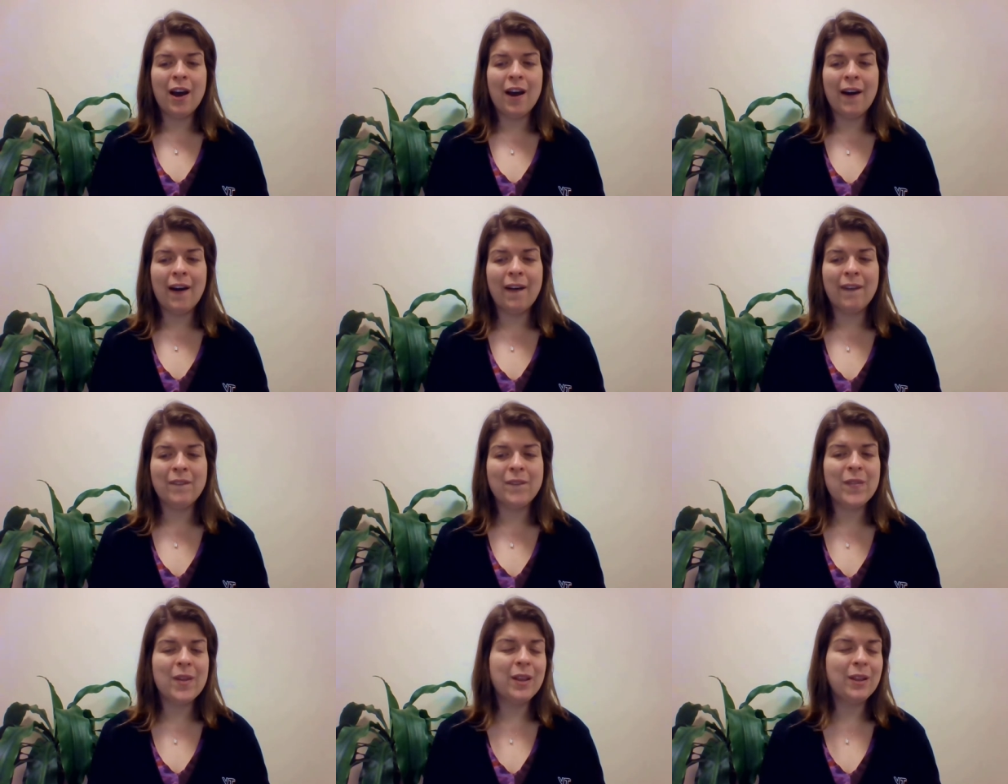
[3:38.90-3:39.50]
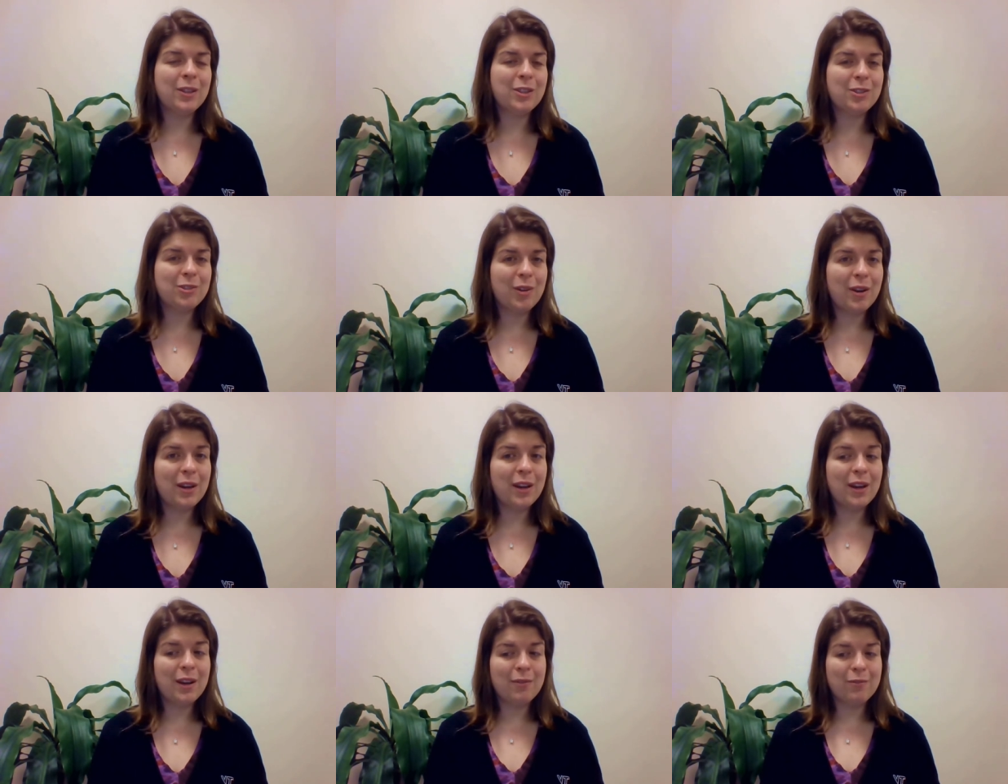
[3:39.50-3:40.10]
um,
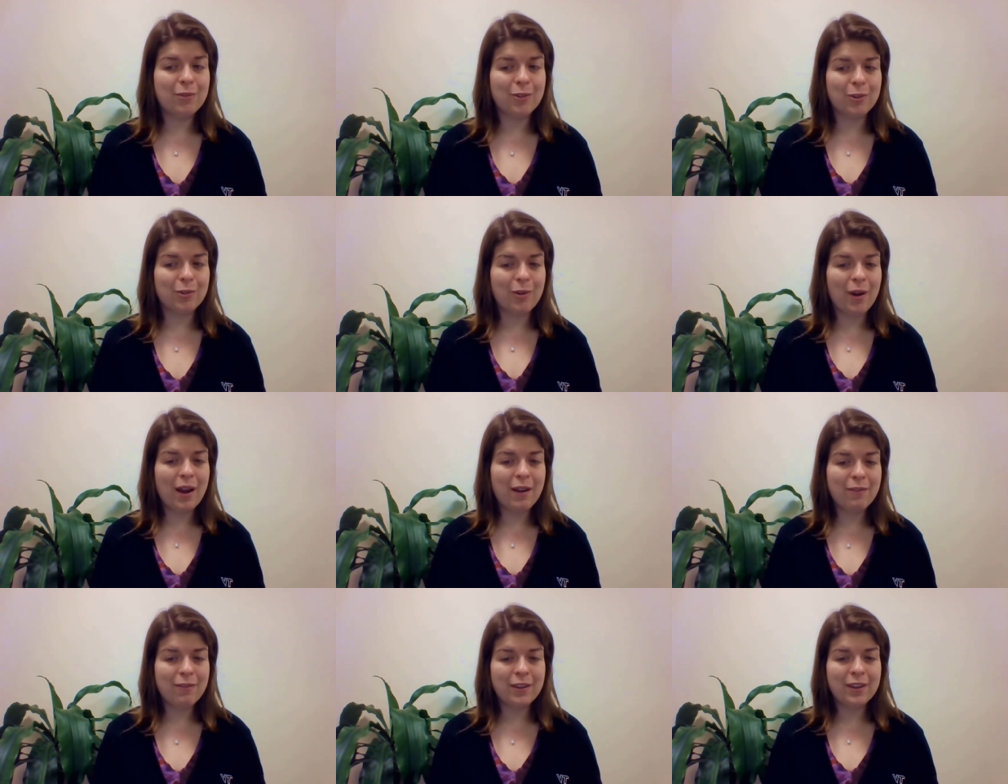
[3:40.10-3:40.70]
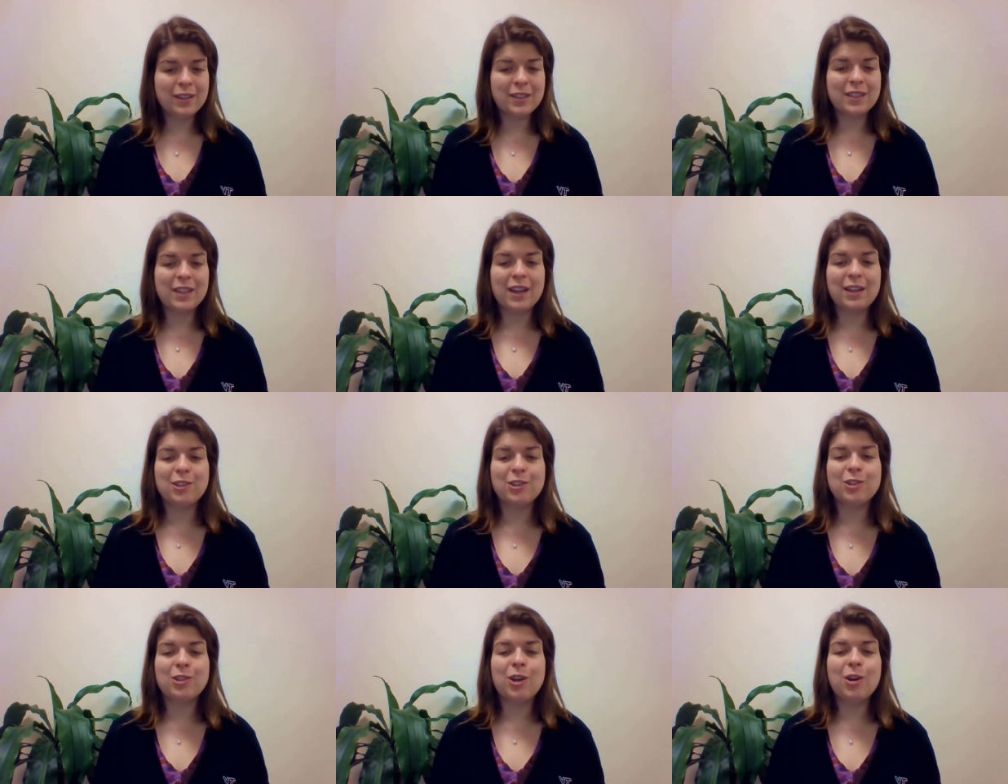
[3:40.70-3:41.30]
illustrated infographics that
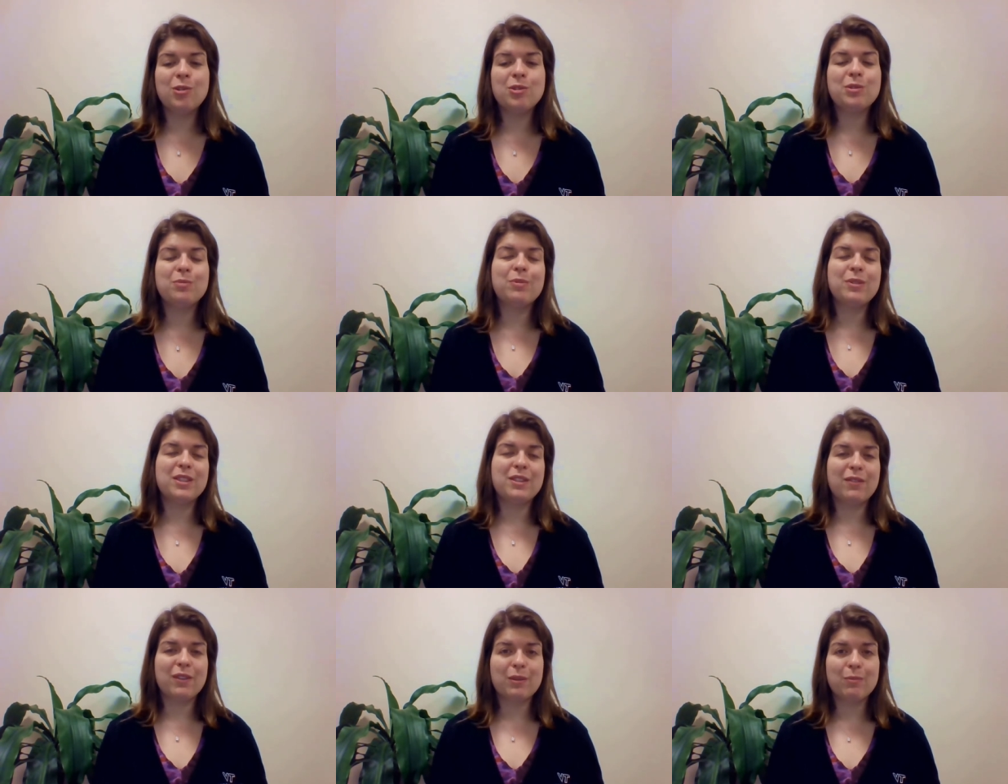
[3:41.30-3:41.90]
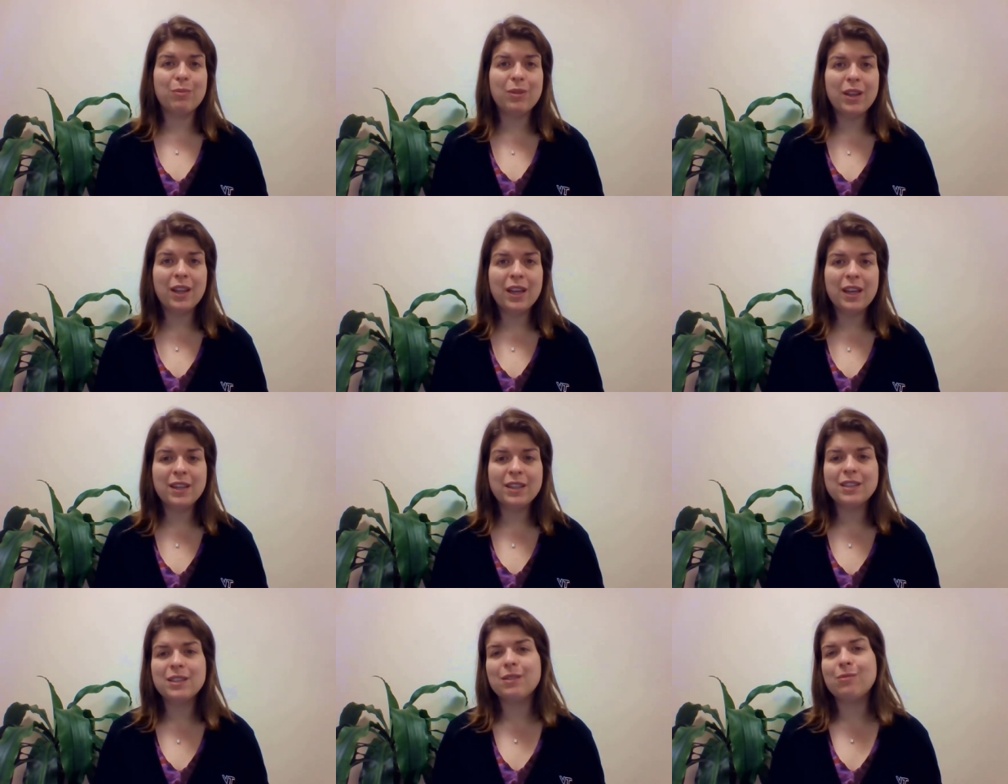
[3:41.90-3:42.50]
show specific
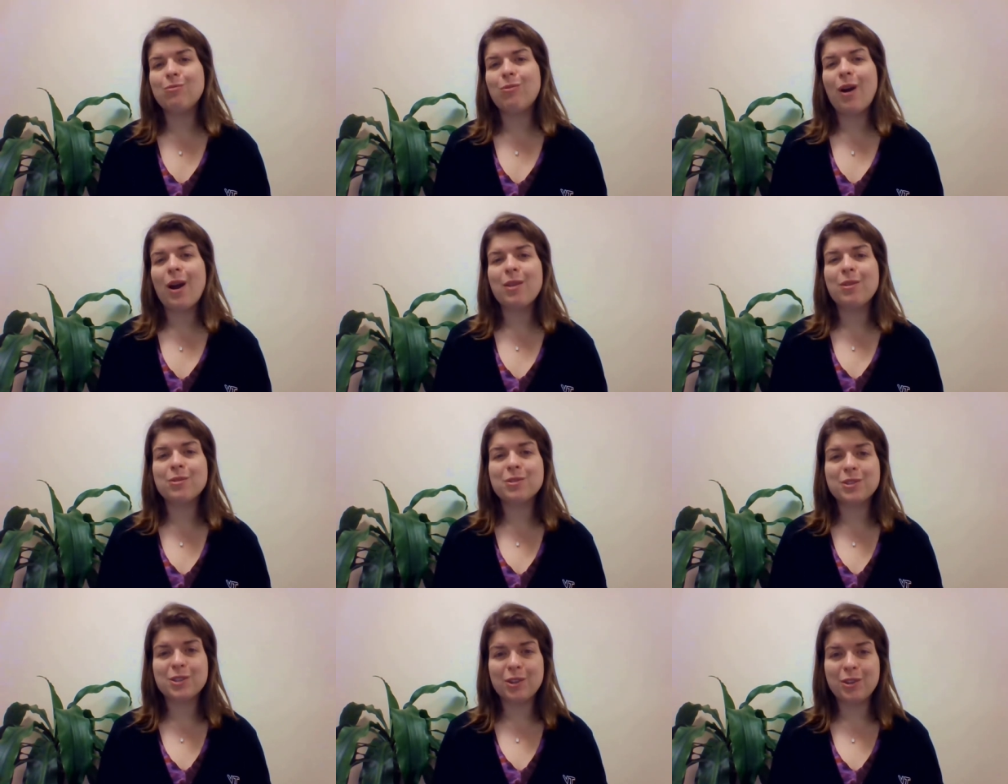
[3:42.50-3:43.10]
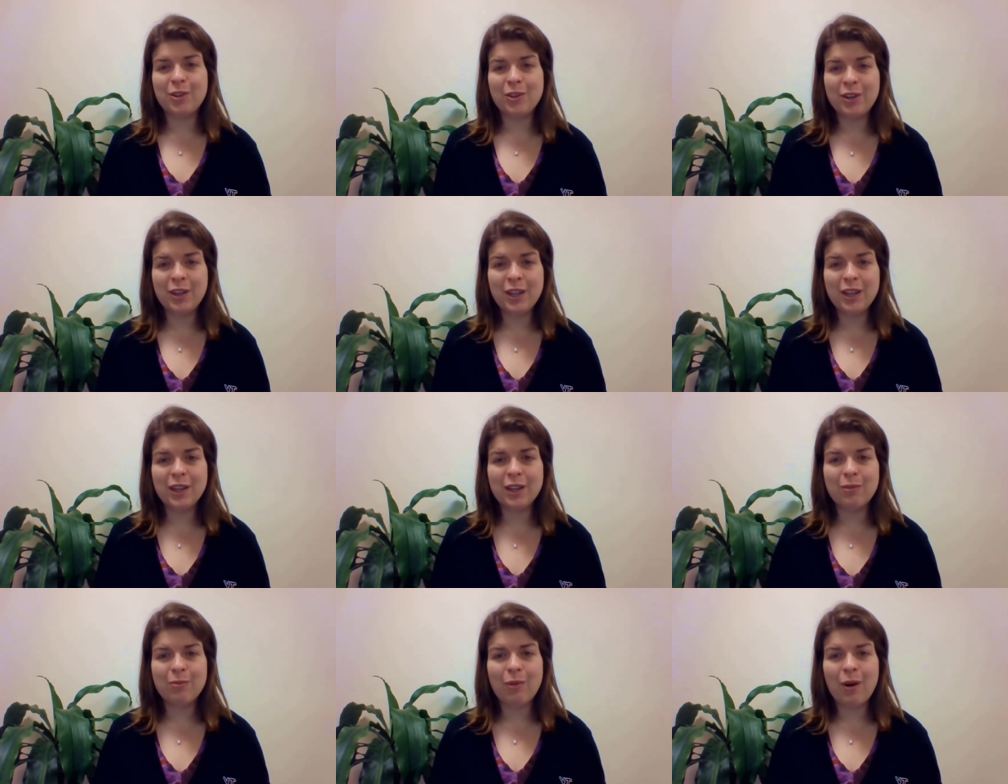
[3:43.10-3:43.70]
plants and why they're so unique
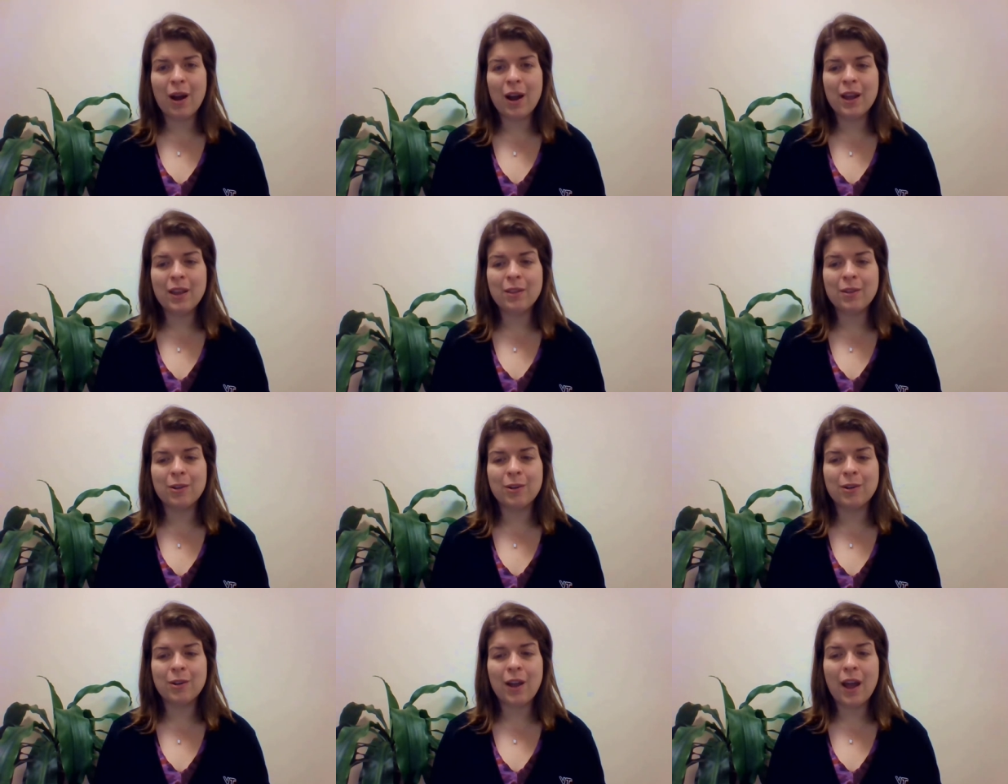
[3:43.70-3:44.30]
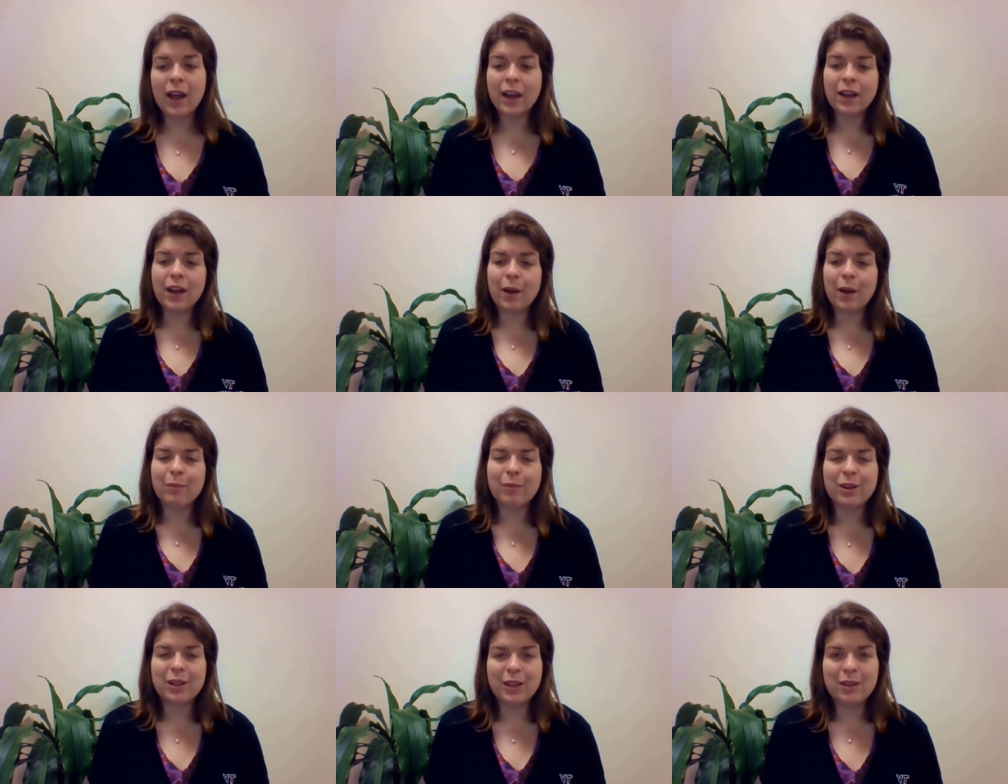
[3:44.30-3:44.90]
and why they're
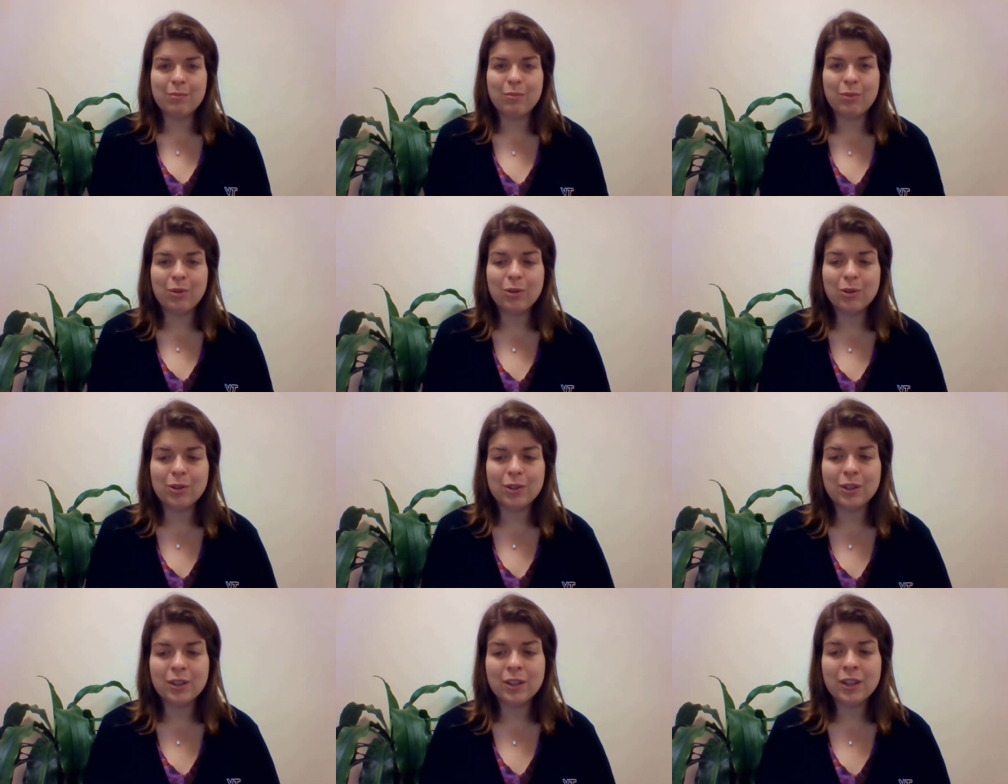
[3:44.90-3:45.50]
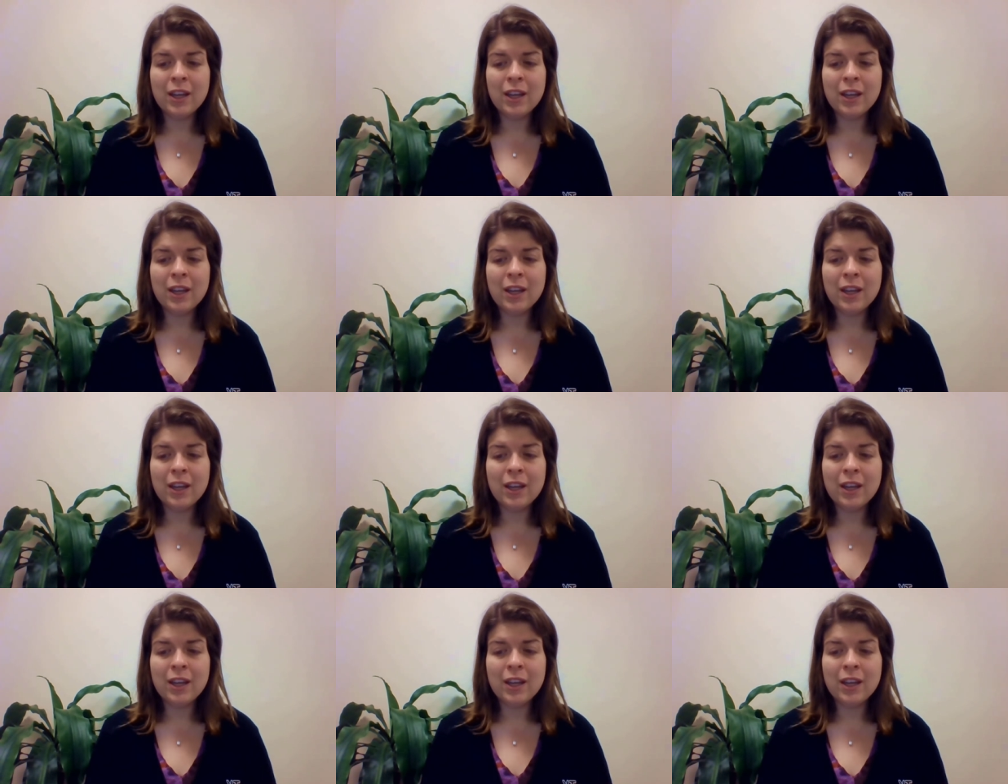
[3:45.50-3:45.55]
economically important.